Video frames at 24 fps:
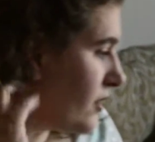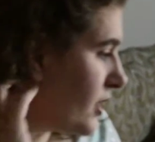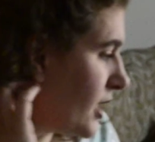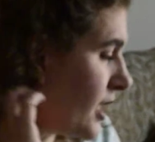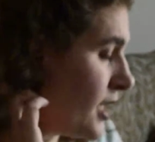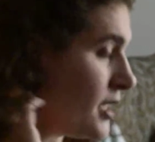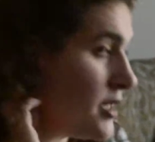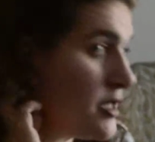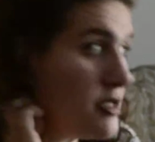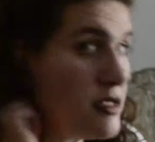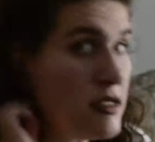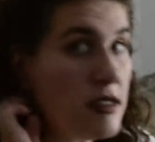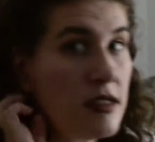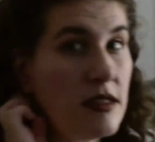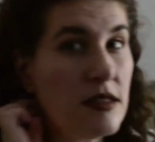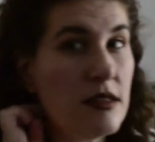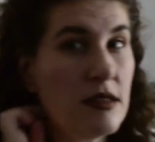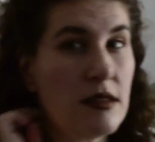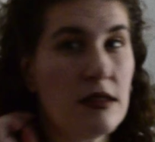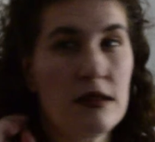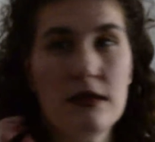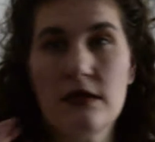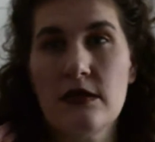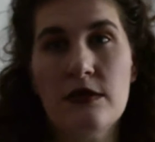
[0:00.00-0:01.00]
And
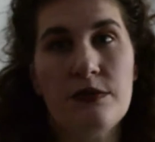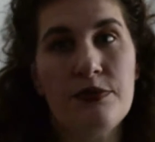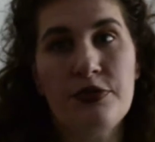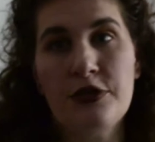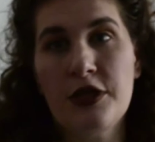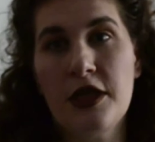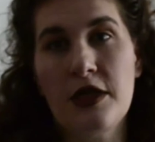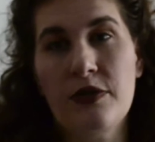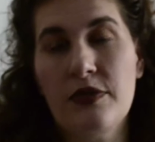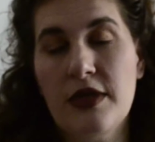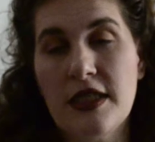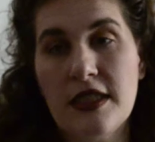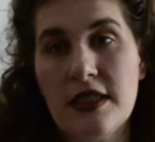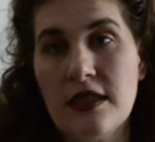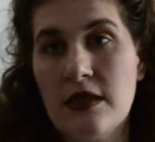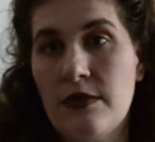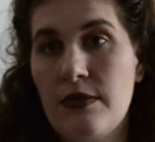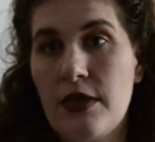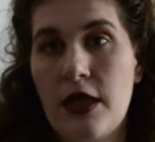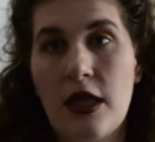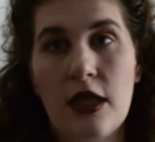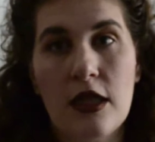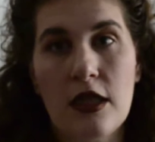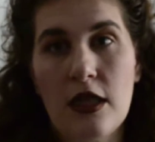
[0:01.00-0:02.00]
it's pretty
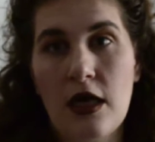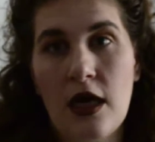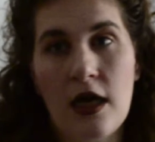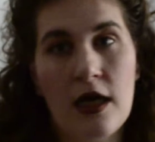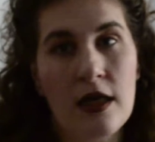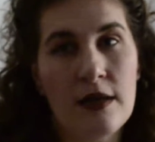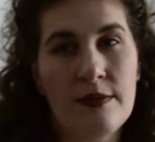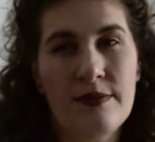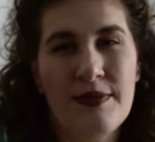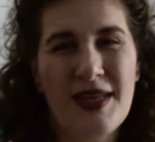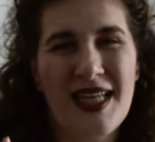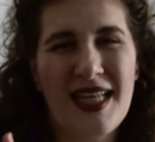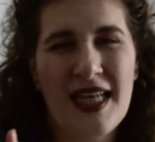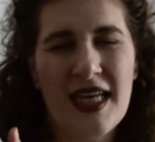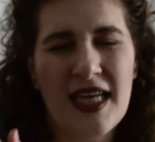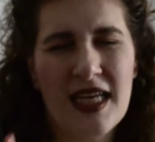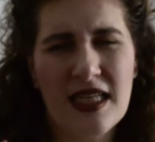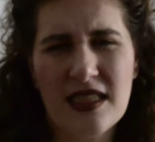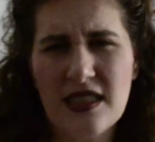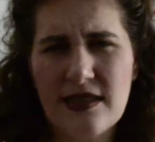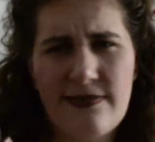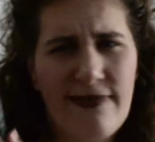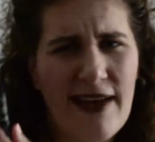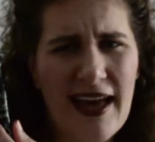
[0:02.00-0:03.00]
reasonable. I think
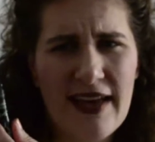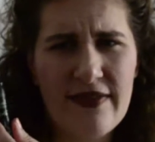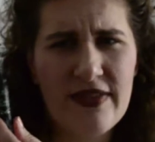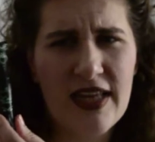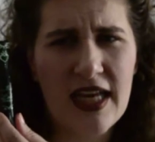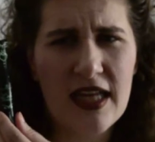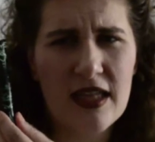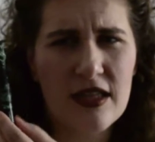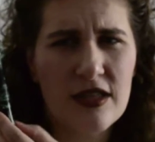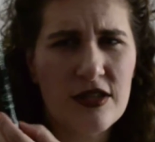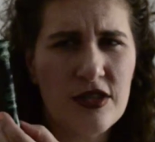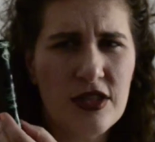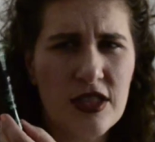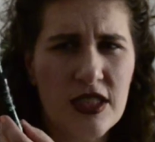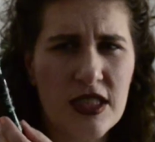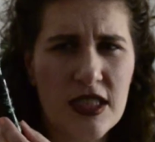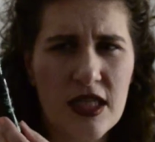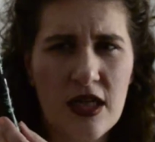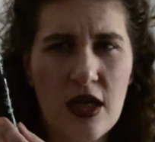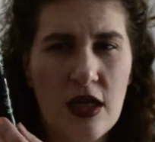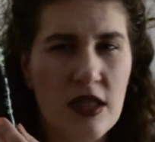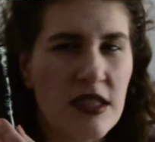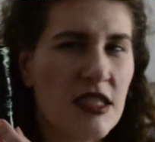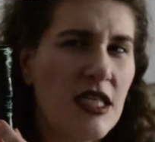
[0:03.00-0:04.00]
it's $5 at
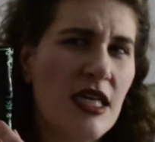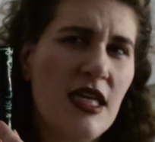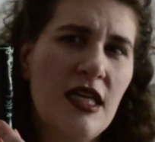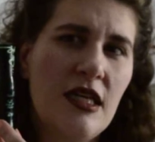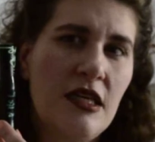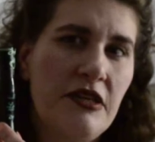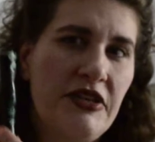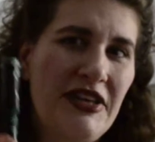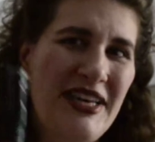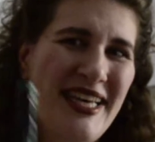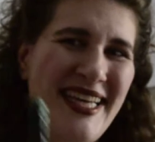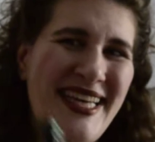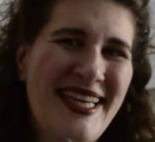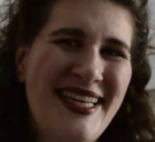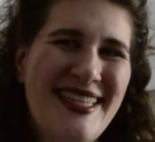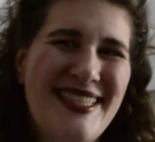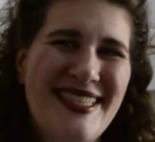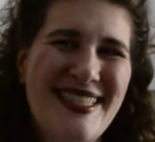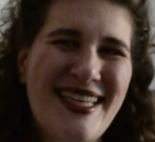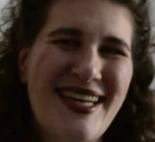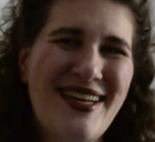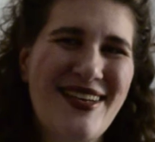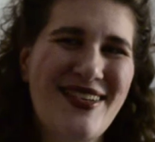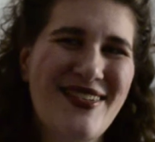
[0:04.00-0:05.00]
Ulta,
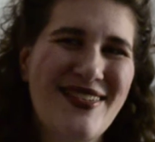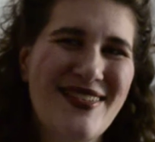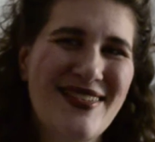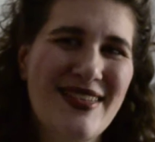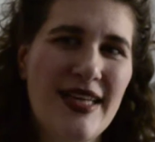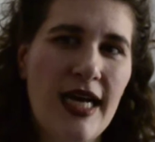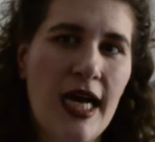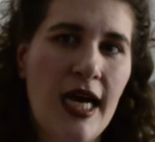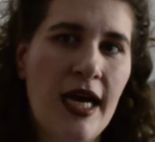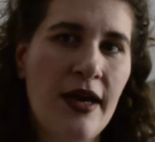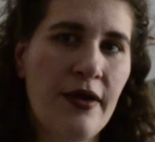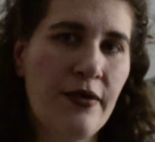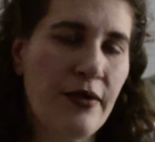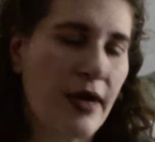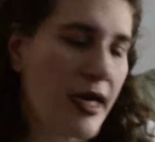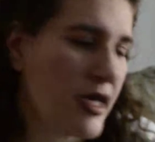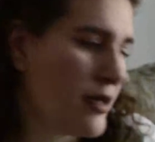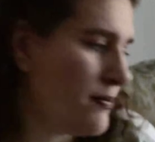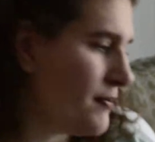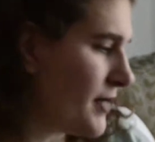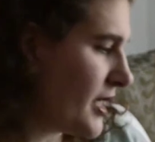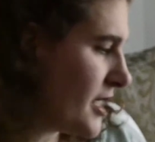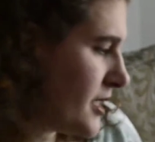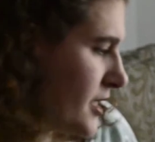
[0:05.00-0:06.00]
so I
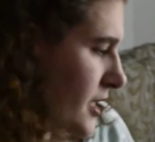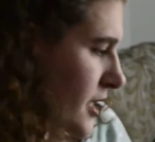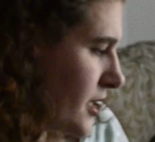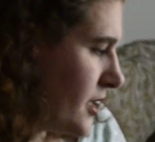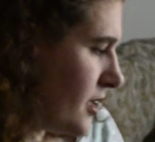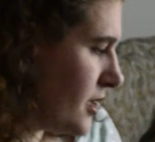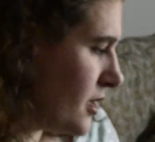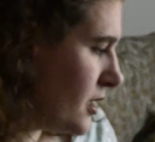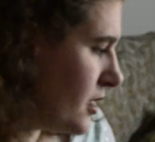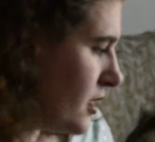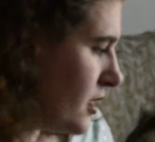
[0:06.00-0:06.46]
recommend it.